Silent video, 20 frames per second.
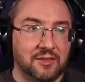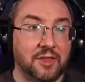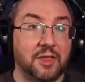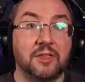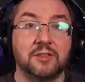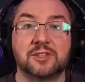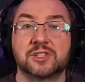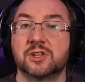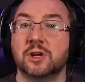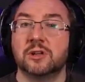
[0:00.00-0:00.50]

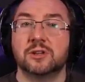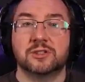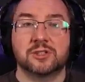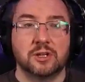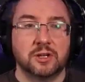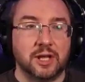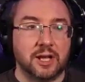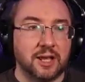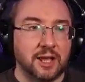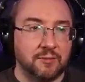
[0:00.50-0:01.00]
So
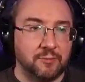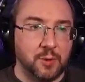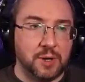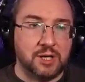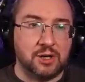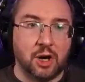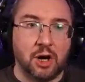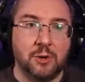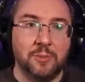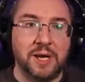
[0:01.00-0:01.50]
like if we'd
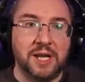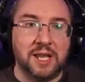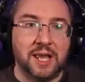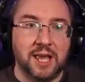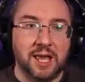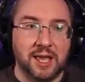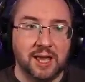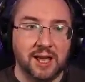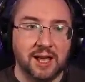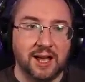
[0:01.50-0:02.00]
come in
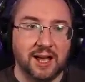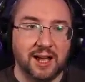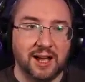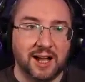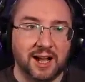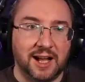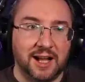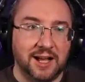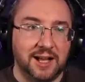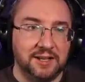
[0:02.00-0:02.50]
here
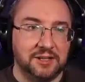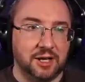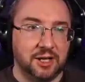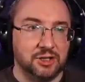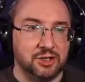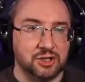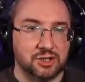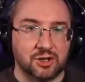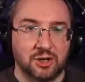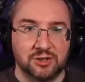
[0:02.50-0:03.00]
and I'd
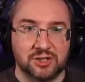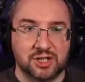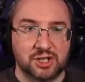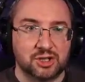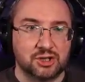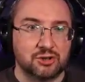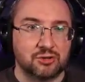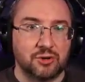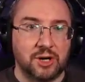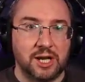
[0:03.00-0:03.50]
just gone
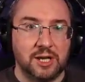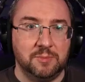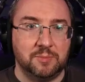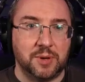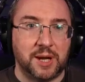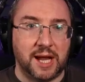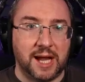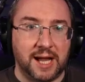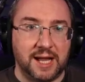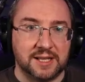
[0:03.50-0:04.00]
straight
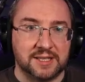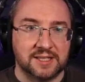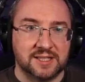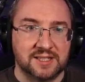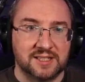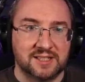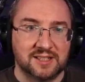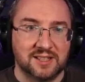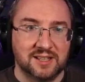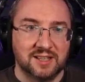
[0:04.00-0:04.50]

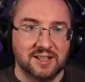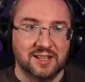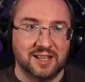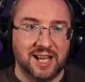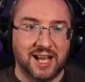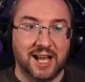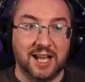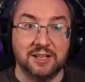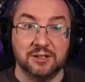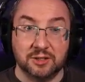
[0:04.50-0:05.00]
past
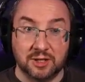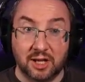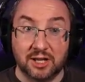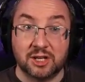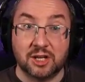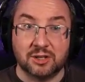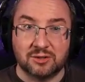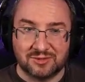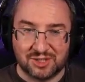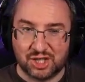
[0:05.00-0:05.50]
and
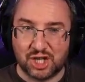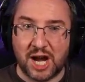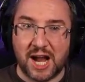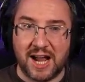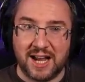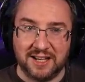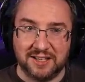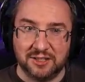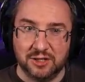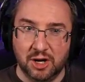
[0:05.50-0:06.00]
like chat
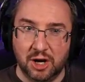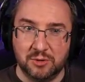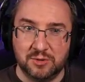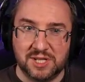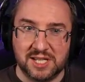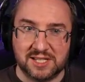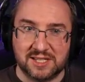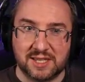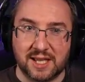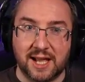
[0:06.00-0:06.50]
had
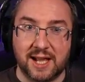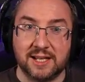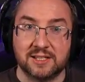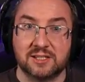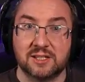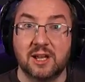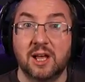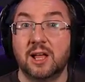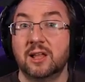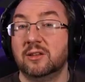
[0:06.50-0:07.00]
noticed
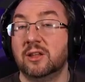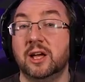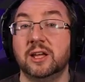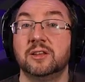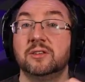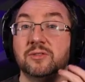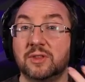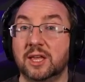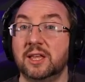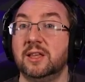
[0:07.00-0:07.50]
that,
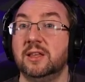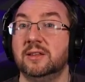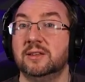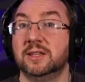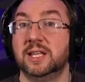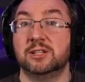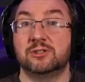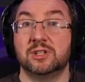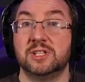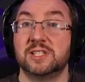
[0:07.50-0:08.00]
like they
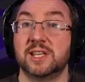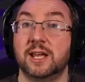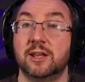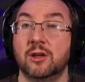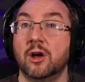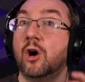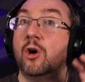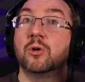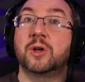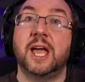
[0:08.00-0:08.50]
literally saying,
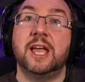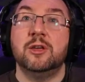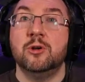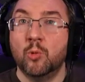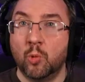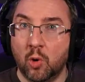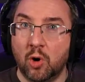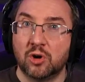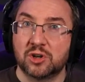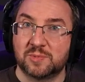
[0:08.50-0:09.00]
okay, you
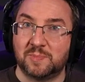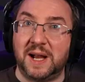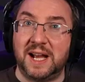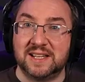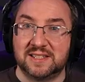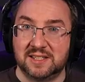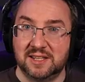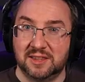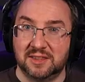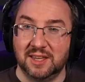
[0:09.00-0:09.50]
walked
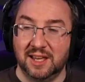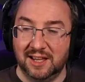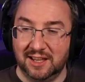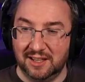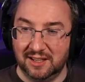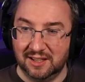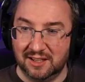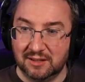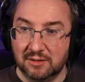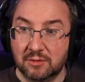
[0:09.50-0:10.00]
past a
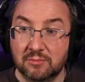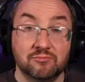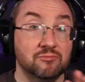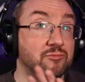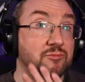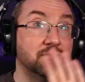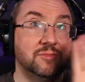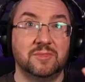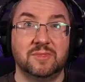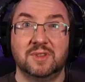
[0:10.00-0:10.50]
thing,
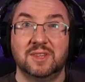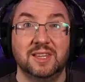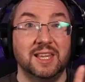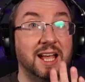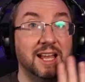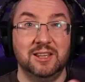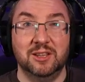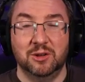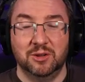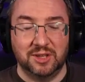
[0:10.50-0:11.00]

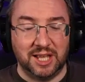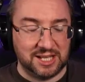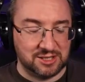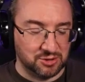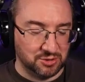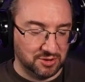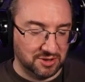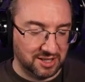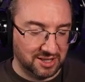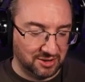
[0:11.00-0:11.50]
then that's
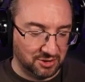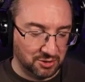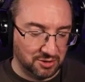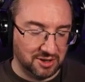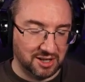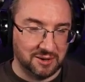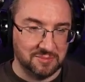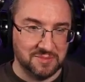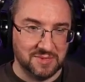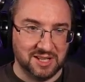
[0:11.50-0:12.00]

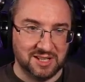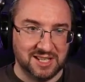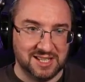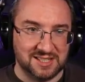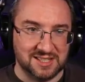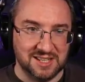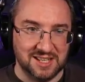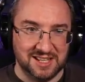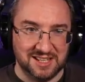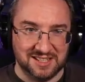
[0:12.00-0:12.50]
all is
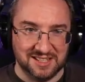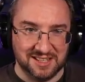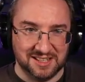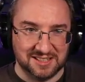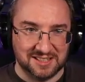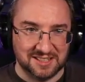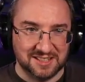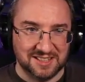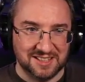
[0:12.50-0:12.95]
needed.